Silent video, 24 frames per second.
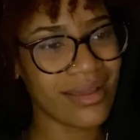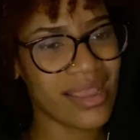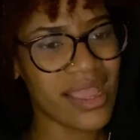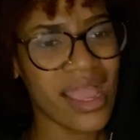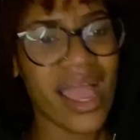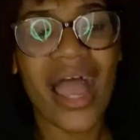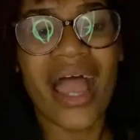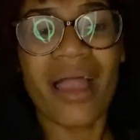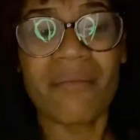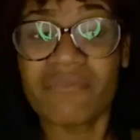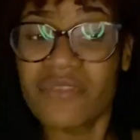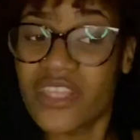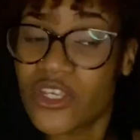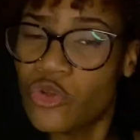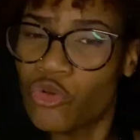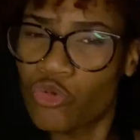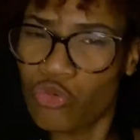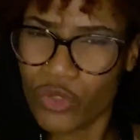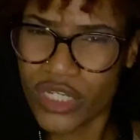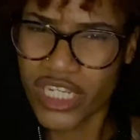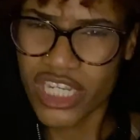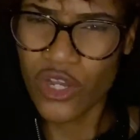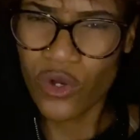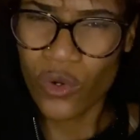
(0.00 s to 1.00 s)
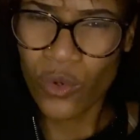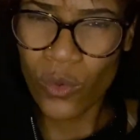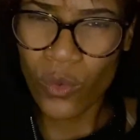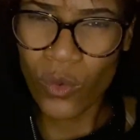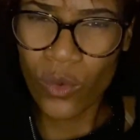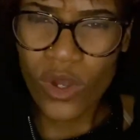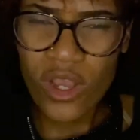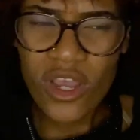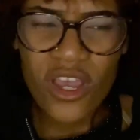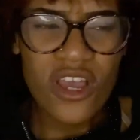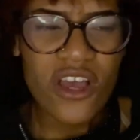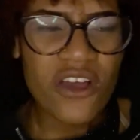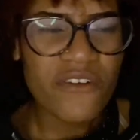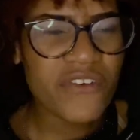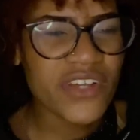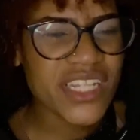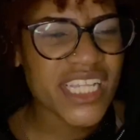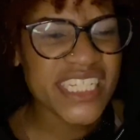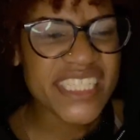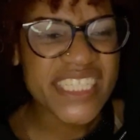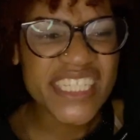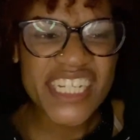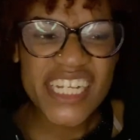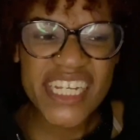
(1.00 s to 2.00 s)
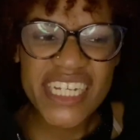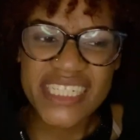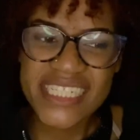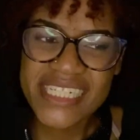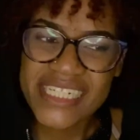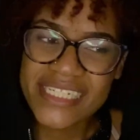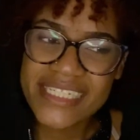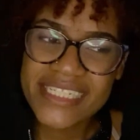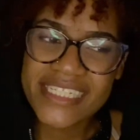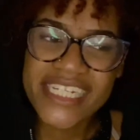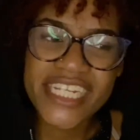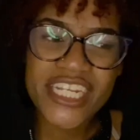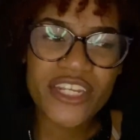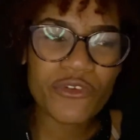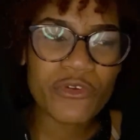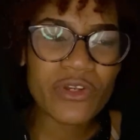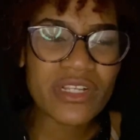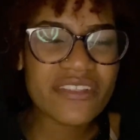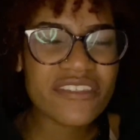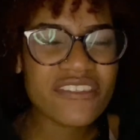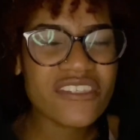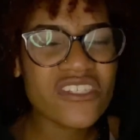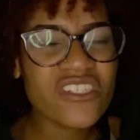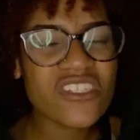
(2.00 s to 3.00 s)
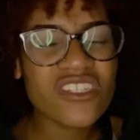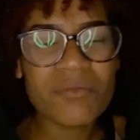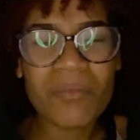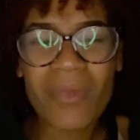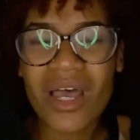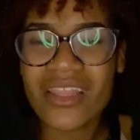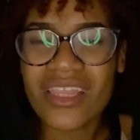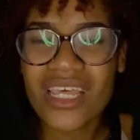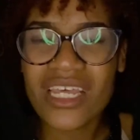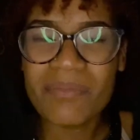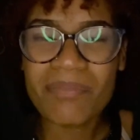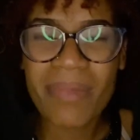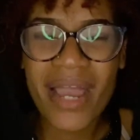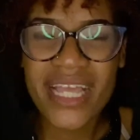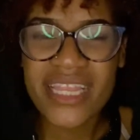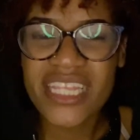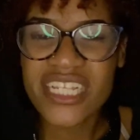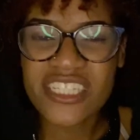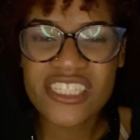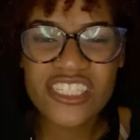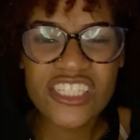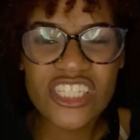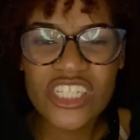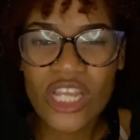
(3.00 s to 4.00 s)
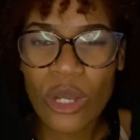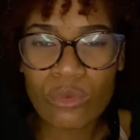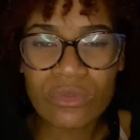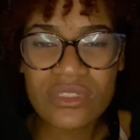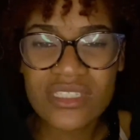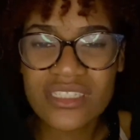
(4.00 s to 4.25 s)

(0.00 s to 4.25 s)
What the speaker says: I'm the griot for the dirty secrets smothered by the snouts